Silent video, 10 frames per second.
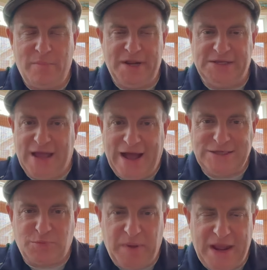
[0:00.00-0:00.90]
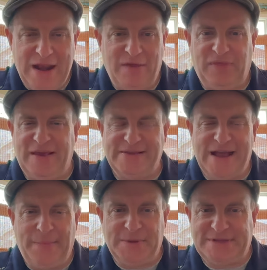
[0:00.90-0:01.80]
But he's got speed. I think he's
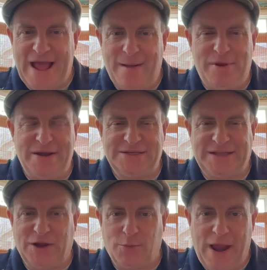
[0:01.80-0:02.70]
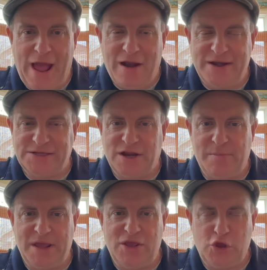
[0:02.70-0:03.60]
got the stamina to stick around, and he's going to
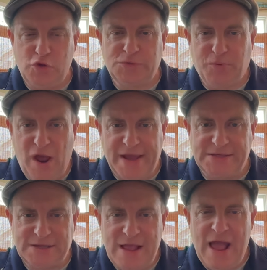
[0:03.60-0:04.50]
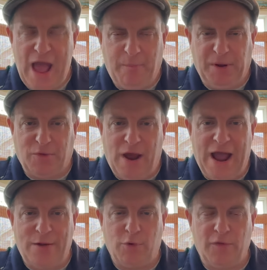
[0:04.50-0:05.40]
be a huge price. Epic
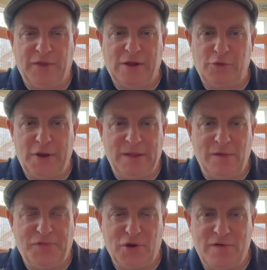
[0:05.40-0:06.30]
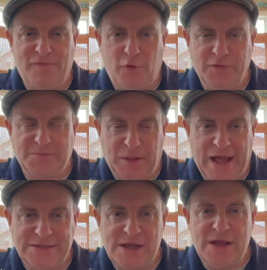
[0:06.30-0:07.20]
Ride, worth including in the third and fourth
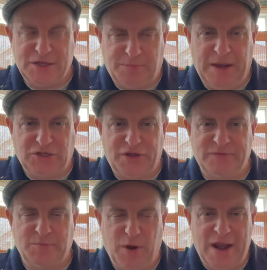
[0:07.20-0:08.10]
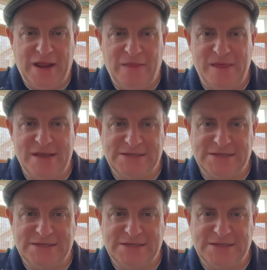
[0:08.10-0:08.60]
spots, especially if spreading in the